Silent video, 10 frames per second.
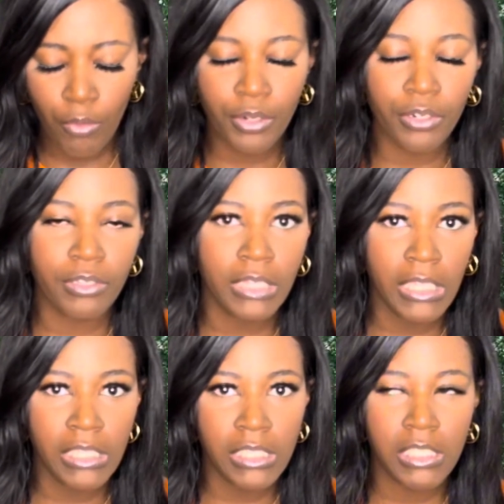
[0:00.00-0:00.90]
ordered
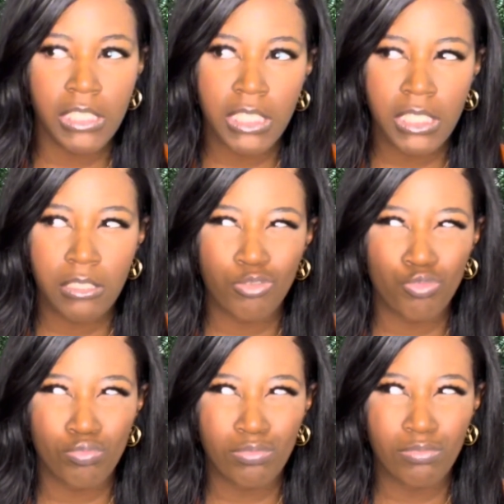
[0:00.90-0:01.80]

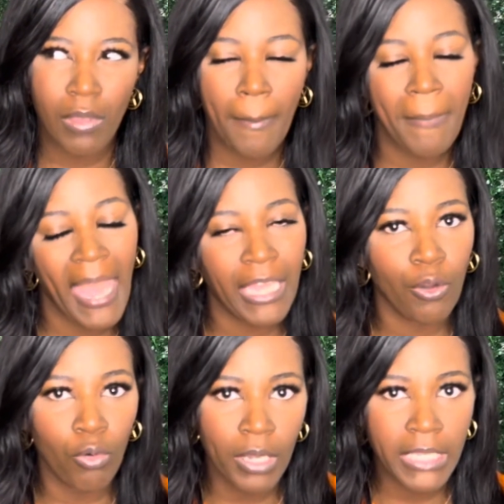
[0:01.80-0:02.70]
this back in
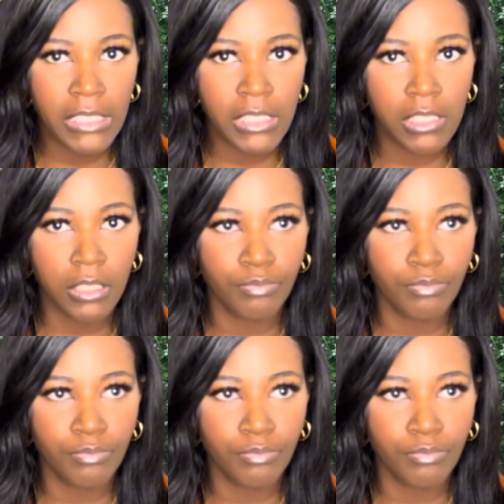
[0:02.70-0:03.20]
August.